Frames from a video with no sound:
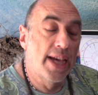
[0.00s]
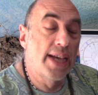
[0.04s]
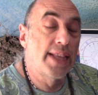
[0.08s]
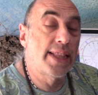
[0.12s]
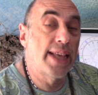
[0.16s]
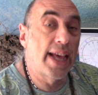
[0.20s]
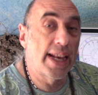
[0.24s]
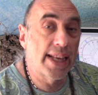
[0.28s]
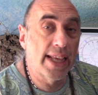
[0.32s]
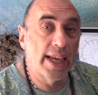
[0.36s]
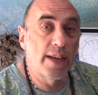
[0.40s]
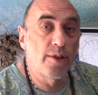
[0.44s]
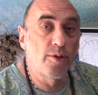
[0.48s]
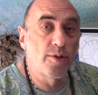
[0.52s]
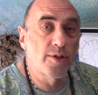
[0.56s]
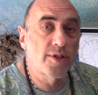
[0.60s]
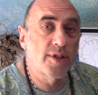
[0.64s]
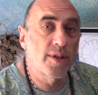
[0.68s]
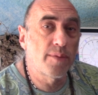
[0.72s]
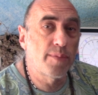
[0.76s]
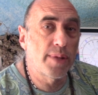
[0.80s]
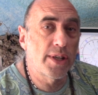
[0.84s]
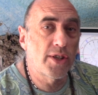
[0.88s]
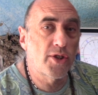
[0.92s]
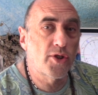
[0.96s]
That can
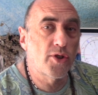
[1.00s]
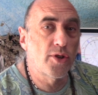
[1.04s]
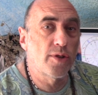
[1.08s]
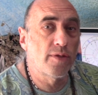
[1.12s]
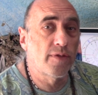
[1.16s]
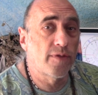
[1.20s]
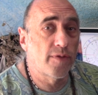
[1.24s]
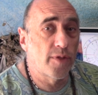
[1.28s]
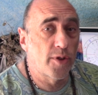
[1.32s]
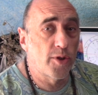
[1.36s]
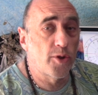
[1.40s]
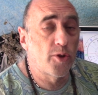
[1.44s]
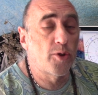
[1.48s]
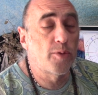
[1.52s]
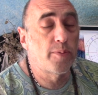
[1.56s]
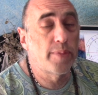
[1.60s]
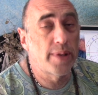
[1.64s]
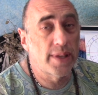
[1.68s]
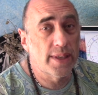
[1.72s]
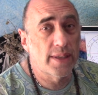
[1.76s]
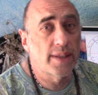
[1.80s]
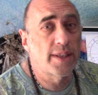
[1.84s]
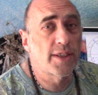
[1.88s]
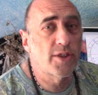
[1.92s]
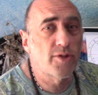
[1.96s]
also be true for your
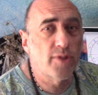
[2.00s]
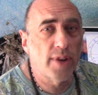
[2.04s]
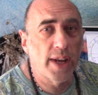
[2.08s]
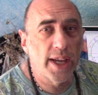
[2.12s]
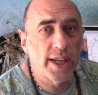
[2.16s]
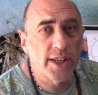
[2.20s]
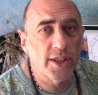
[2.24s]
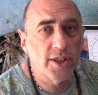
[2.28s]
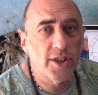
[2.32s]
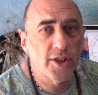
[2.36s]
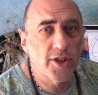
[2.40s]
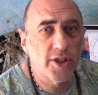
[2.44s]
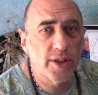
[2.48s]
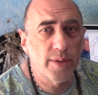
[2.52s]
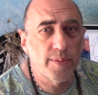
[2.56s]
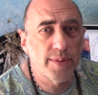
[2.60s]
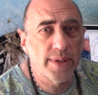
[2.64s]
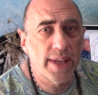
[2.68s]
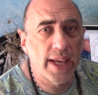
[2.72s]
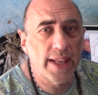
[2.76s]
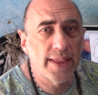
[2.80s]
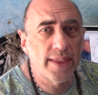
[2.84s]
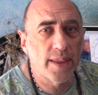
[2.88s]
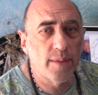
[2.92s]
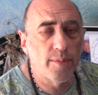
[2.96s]
business relationships
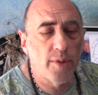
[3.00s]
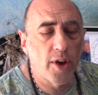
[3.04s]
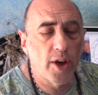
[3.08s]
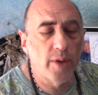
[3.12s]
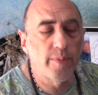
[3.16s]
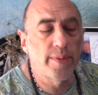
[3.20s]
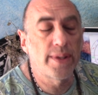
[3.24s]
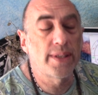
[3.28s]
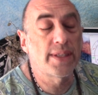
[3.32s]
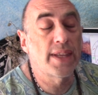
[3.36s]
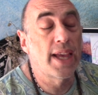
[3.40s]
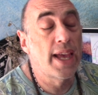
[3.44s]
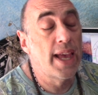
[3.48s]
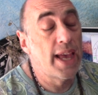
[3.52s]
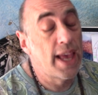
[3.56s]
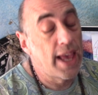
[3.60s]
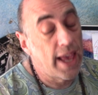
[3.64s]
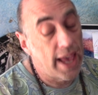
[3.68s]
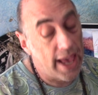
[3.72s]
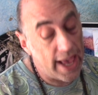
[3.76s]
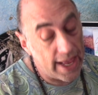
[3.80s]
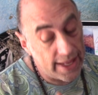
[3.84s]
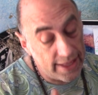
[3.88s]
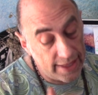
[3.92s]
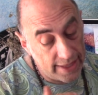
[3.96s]
at the moment,
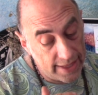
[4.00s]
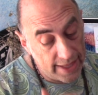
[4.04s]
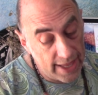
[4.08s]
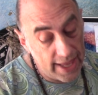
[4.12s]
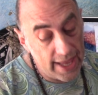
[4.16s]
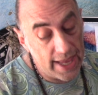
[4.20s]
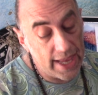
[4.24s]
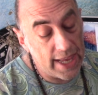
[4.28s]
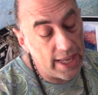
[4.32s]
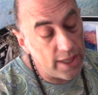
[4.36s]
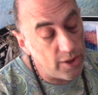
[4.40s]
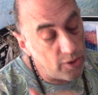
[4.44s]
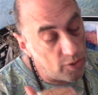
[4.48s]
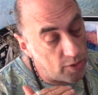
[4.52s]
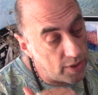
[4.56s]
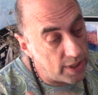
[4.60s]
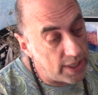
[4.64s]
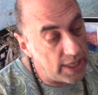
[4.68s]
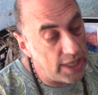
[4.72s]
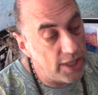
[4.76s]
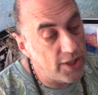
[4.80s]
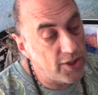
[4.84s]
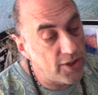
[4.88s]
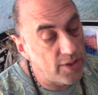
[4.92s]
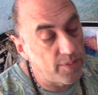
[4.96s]
and there you
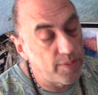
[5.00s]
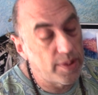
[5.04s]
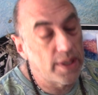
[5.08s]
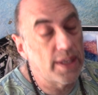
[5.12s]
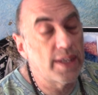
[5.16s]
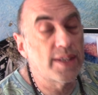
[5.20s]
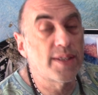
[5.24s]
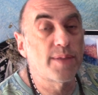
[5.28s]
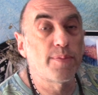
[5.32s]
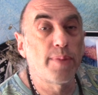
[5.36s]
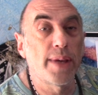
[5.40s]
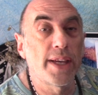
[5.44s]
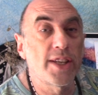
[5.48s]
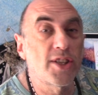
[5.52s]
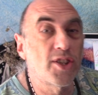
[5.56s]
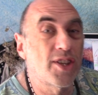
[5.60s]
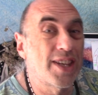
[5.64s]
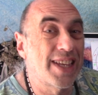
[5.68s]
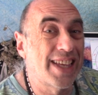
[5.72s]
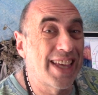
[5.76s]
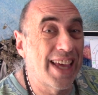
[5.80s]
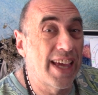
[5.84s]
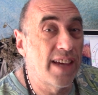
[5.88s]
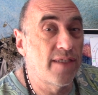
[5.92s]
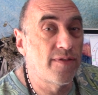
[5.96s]
need to be
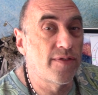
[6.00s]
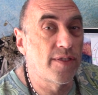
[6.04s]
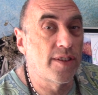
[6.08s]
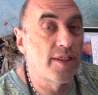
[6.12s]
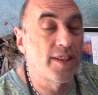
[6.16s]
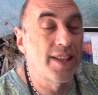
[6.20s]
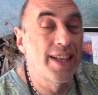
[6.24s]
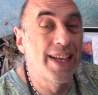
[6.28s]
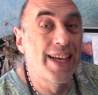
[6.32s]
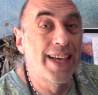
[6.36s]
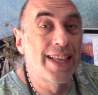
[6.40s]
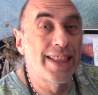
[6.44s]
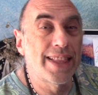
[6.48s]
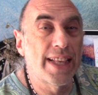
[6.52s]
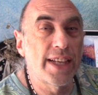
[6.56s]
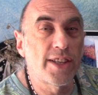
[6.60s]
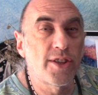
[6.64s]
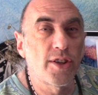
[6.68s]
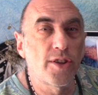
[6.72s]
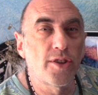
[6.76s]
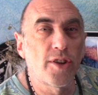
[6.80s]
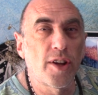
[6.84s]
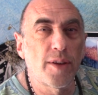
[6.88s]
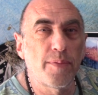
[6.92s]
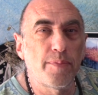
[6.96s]
especially careful that
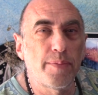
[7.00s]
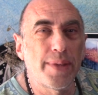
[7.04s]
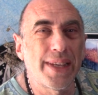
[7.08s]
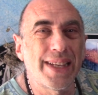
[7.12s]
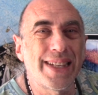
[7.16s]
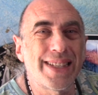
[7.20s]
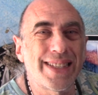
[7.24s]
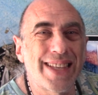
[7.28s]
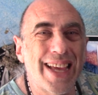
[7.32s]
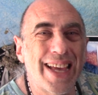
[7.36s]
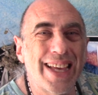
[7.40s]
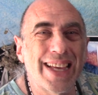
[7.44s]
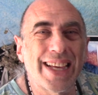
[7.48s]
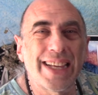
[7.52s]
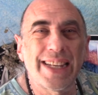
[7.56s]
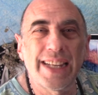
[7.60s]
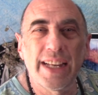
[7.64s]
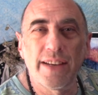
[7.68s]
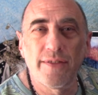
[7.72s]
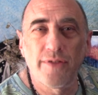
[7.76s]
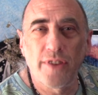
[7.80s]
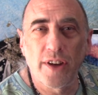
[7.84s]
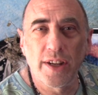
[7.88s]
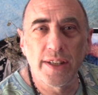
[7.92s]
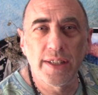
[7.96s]
you're not being taken
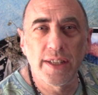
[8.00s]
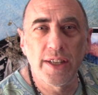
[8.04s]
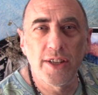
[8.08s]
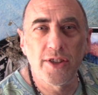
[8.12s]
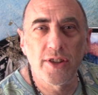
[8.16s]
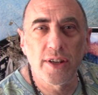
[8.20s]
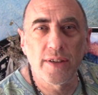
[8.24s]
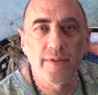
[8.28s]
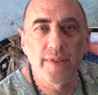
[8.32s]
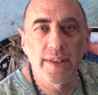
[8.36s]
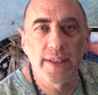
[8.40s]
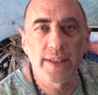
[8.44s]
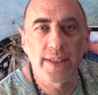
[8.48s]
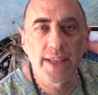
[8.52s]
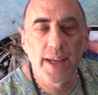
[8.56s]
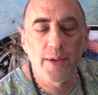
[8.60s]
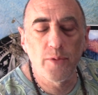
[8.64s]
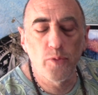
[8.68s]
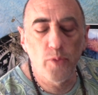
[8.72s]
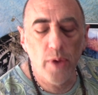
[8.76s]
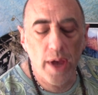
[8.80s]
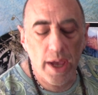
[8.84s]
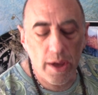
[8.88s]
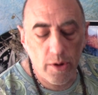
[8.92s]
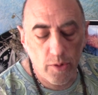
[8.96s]
advantage of in
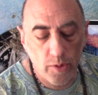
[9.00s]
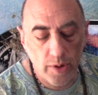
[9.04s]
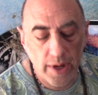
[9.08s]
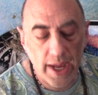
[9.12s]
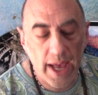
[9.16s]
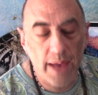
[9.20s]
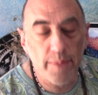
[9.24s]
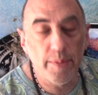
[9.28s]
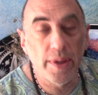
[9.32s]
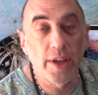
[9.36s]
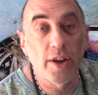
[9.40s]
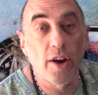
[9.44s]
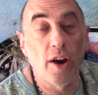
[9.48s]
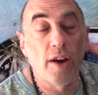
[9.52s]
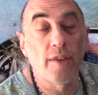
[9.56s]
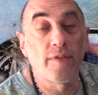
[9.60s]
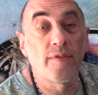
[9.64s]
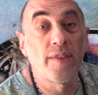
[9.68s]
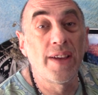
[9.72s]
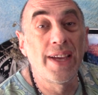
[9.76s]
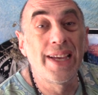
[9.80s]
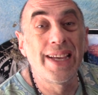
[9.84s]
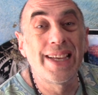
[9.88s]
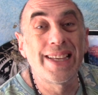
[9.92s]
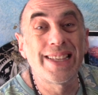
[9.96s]
some way or coming off
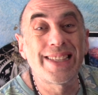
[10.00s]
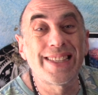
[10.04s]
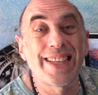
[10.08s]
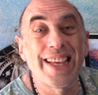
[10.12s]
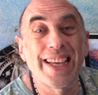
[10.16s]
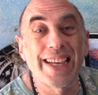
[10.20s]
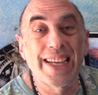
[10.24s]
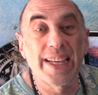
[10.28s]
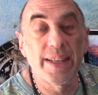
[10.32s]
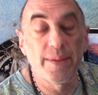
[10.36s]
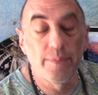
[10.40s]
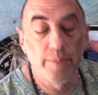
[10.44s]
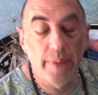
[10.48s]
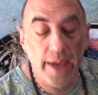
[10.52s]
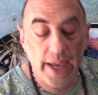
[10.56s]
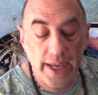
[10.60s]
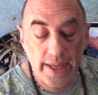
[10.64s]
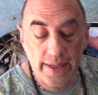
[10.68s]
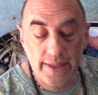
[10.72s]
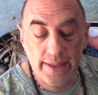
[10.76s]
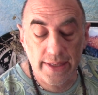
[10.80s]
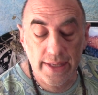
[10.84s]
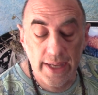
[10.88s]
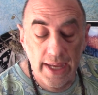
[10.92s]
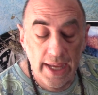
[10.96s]
second
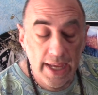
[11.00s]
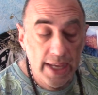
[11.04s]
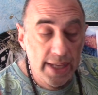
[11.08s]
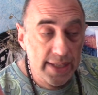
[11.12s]
best.